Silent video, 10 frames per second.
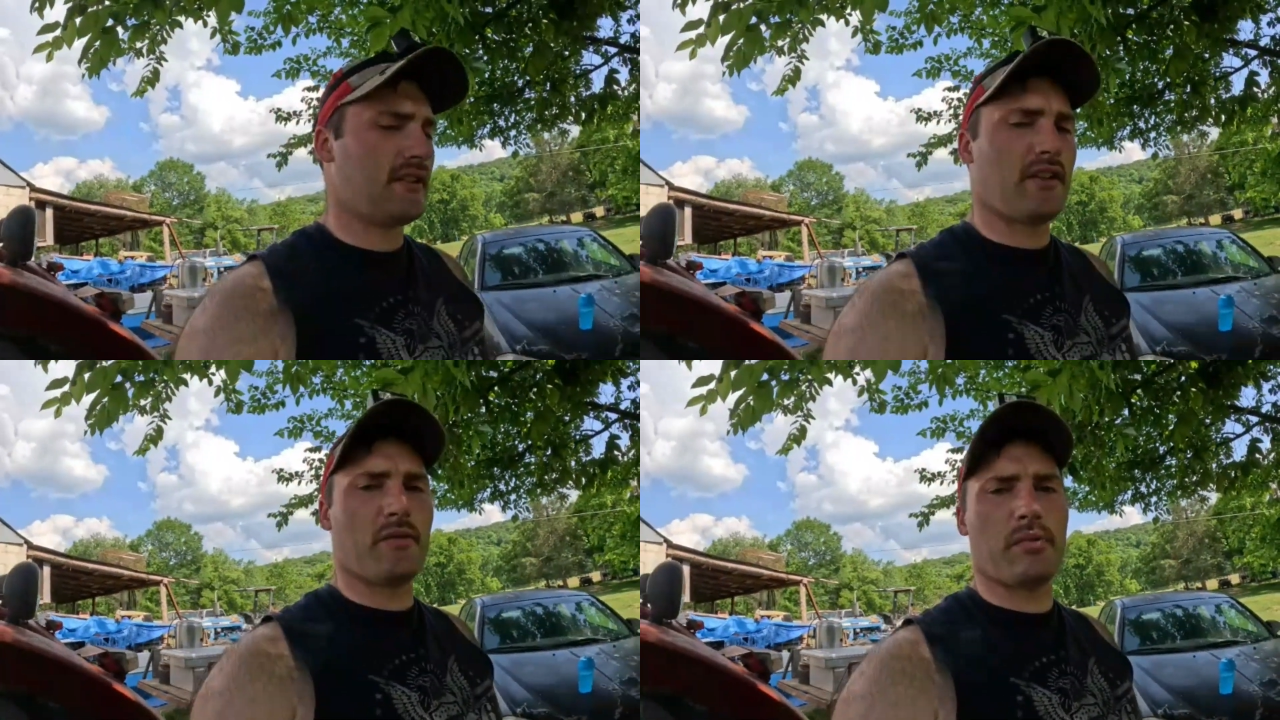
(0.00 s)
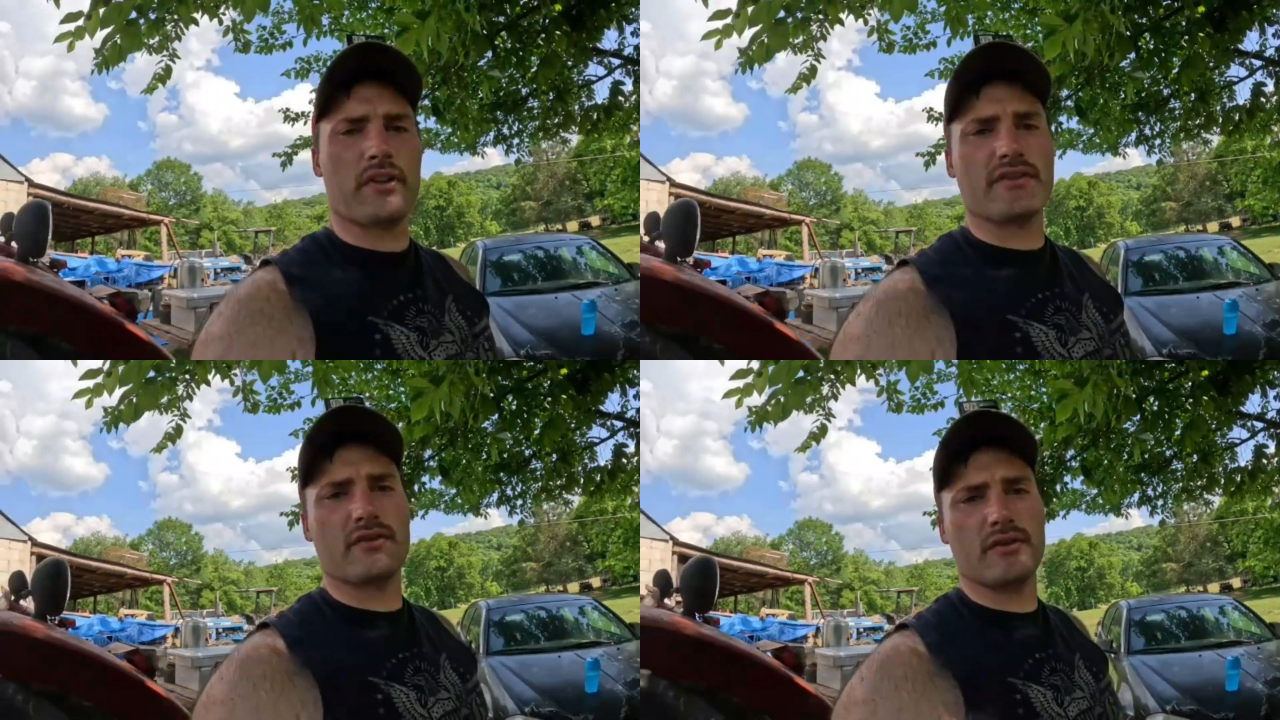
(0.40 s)
go to the
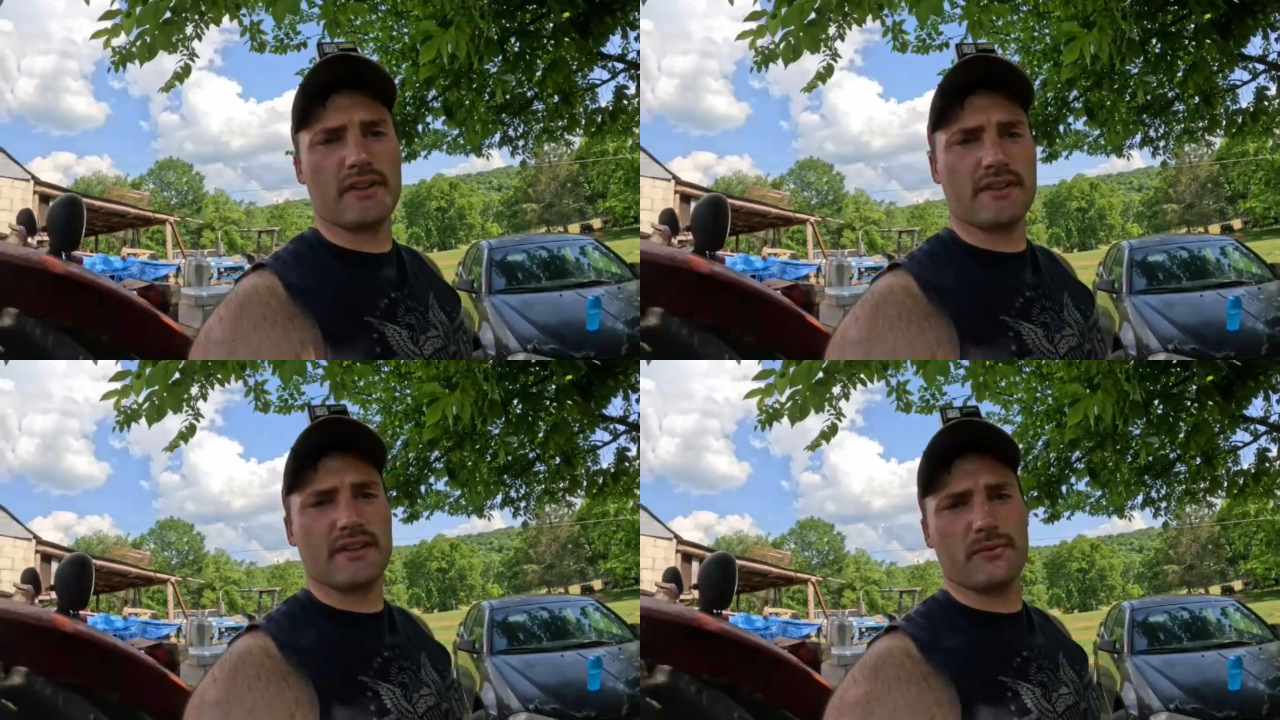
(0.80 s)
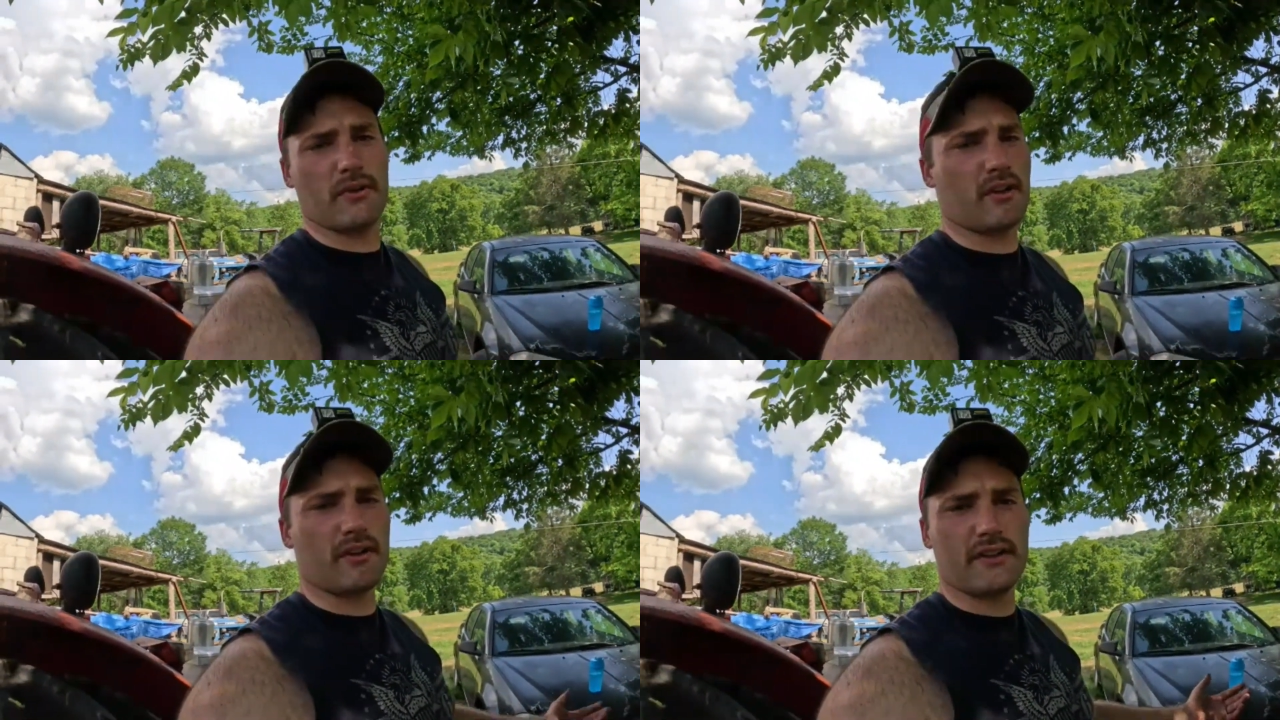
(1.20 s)
parts store, because
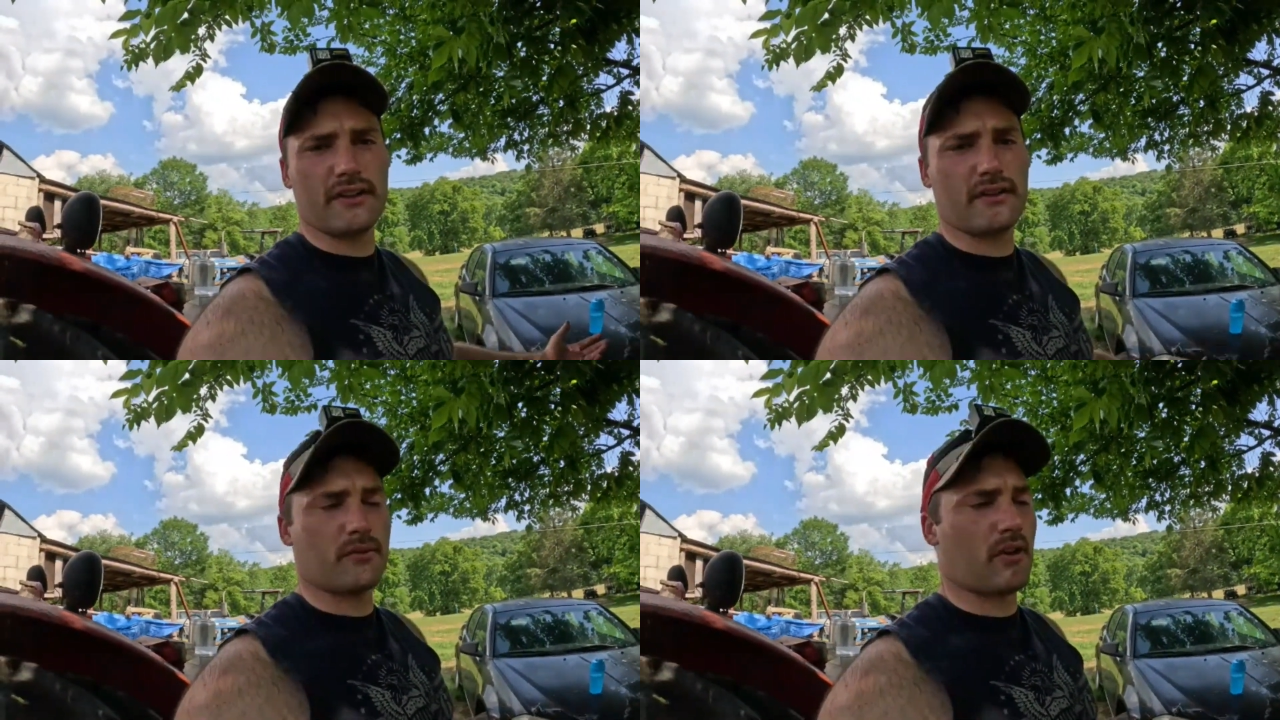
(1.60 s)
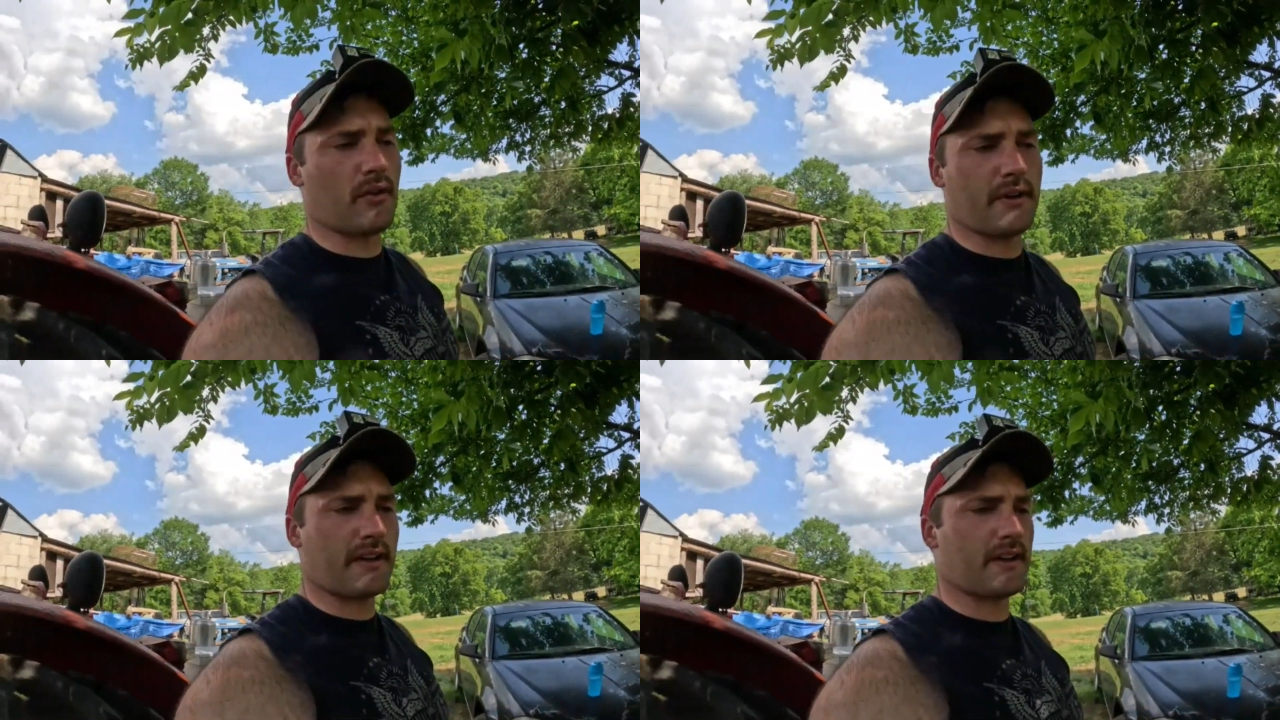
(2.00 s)
we're
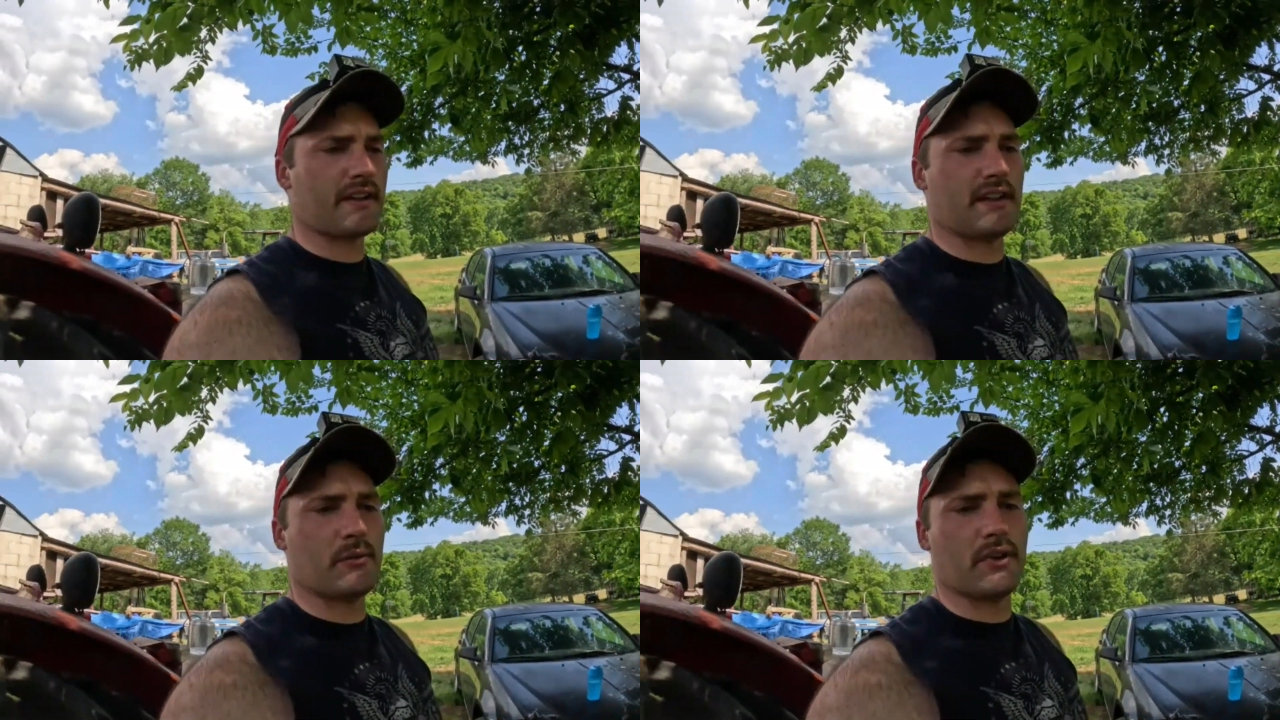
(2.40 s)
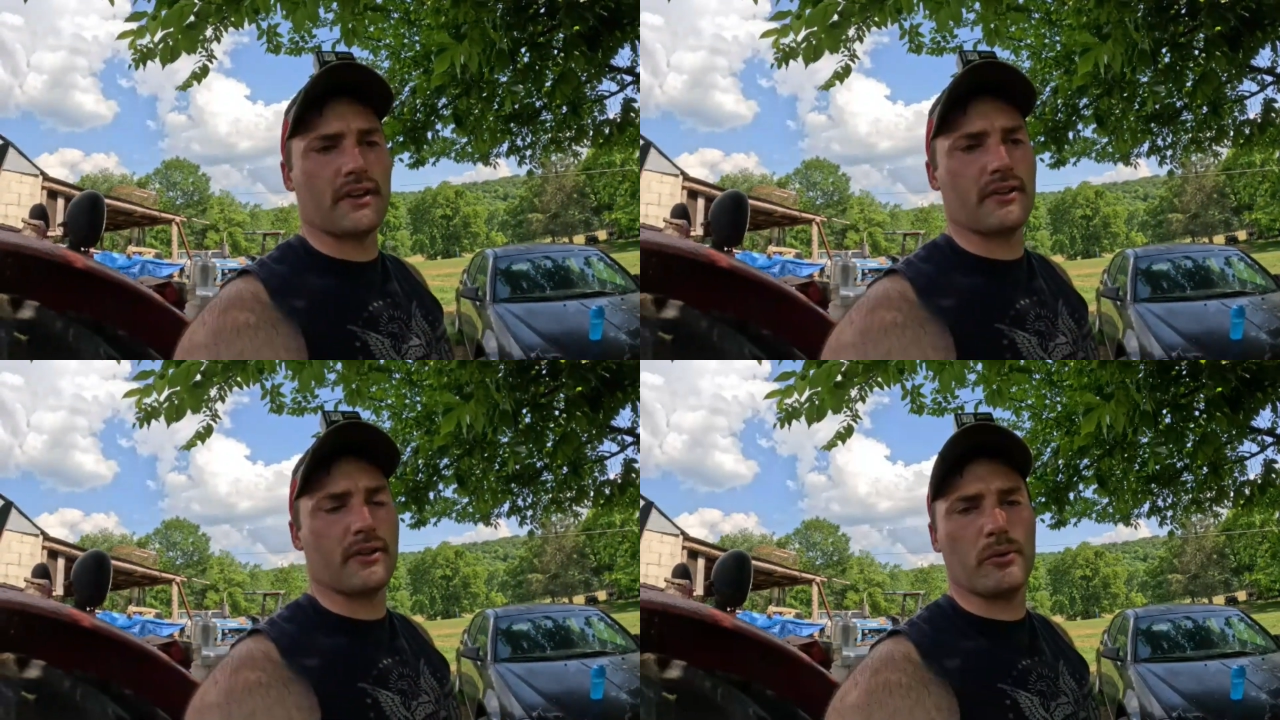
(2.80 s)
already going to need 1
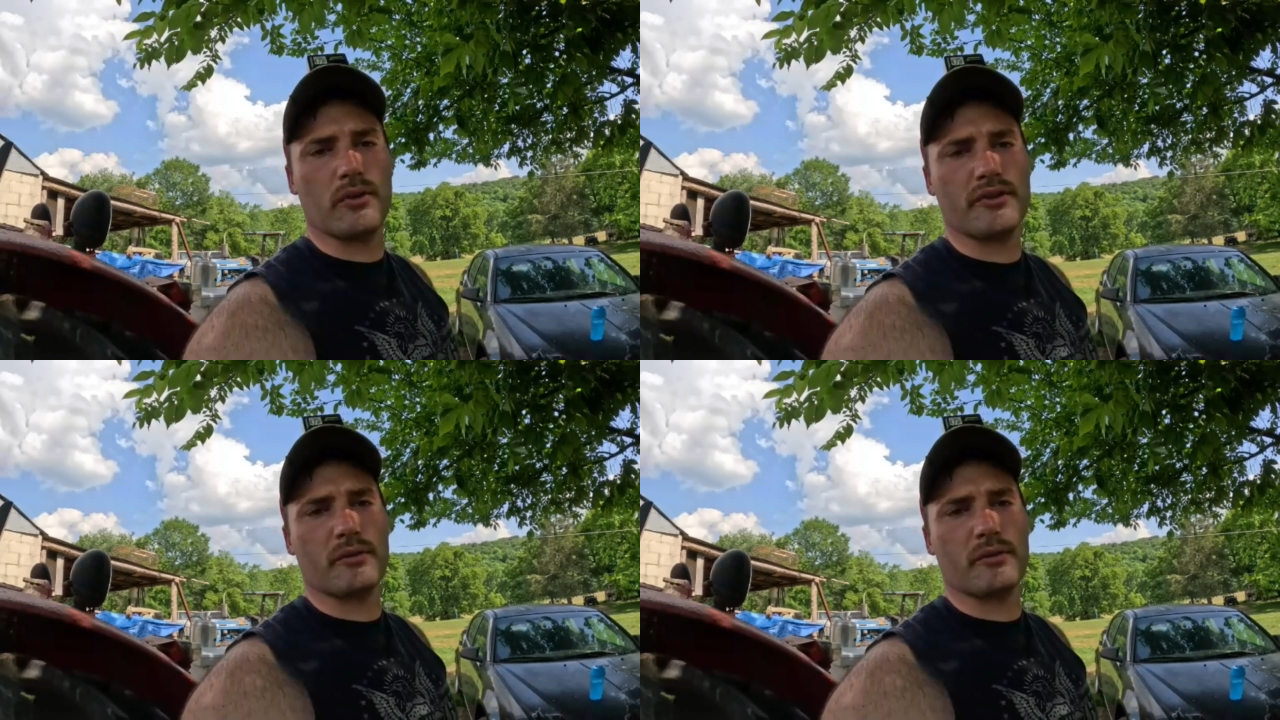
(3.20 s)
helicoil,